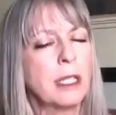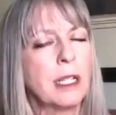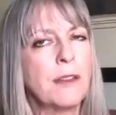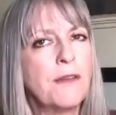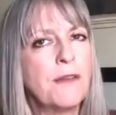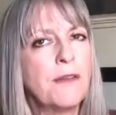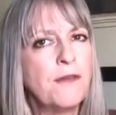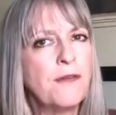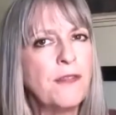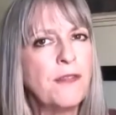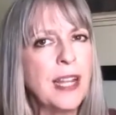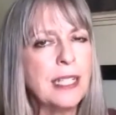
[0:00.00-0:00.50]
an
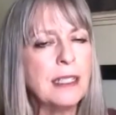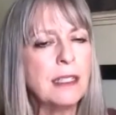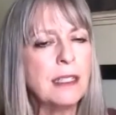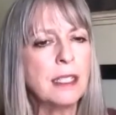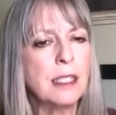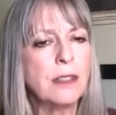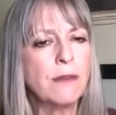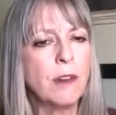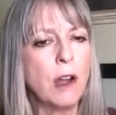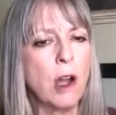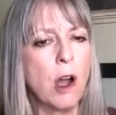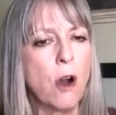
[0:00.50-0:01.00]

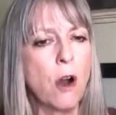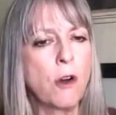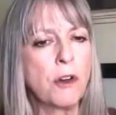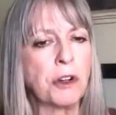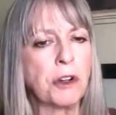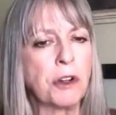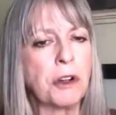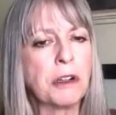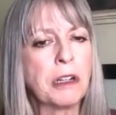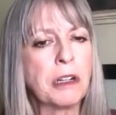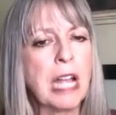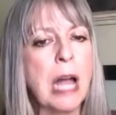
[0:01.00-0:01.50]
offensive
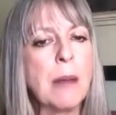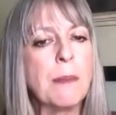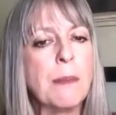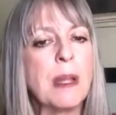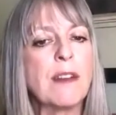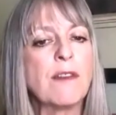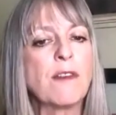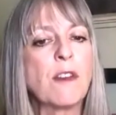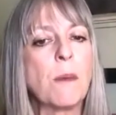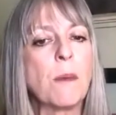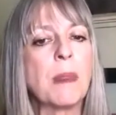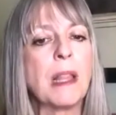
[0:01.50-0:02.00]
odor
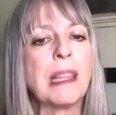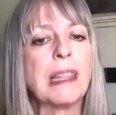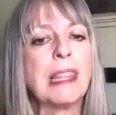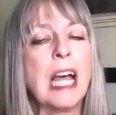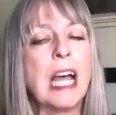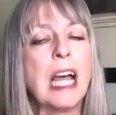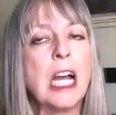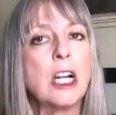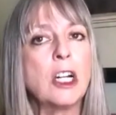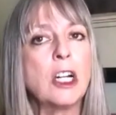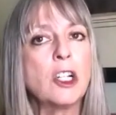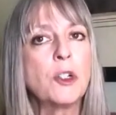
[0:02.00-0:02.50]
coming from the
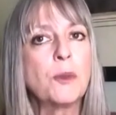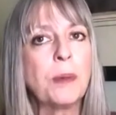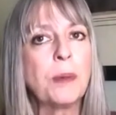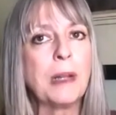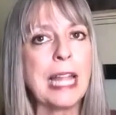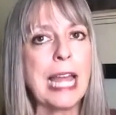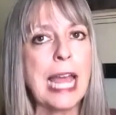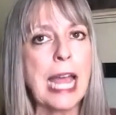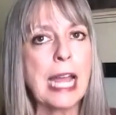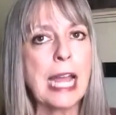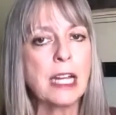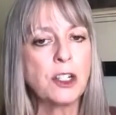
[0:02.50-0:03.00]
large
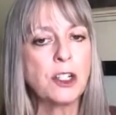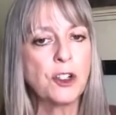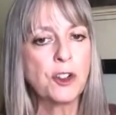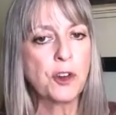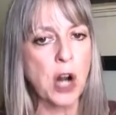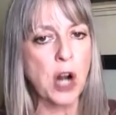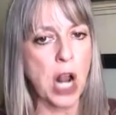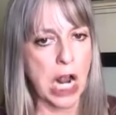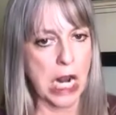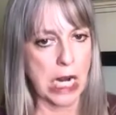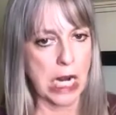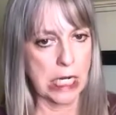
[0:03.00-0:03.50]
black
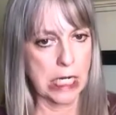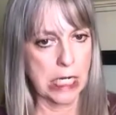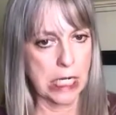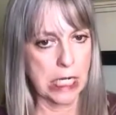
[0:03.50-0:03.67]
trunk.